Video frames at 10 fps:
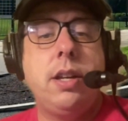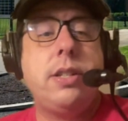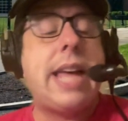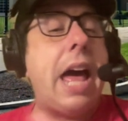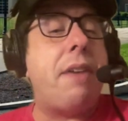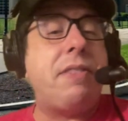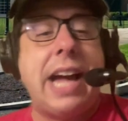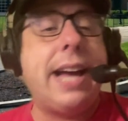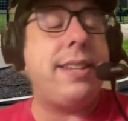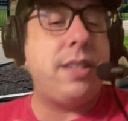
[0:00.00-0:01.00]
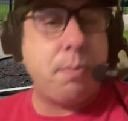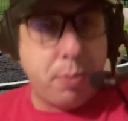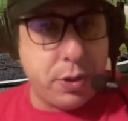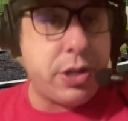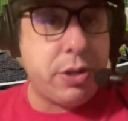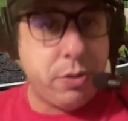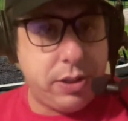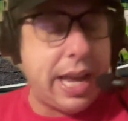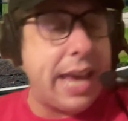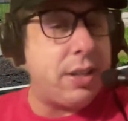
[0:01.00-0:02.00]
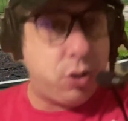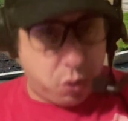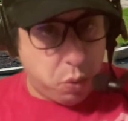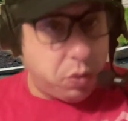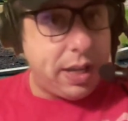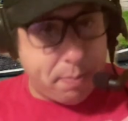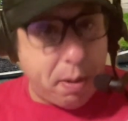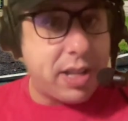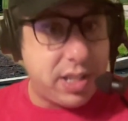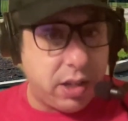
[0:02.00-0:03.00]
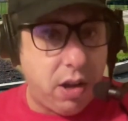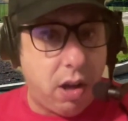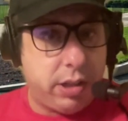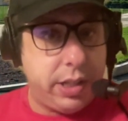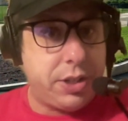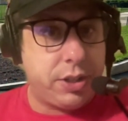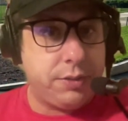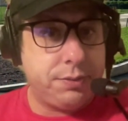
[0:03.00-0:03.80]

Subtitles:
to have guys that produce at a school like Boston College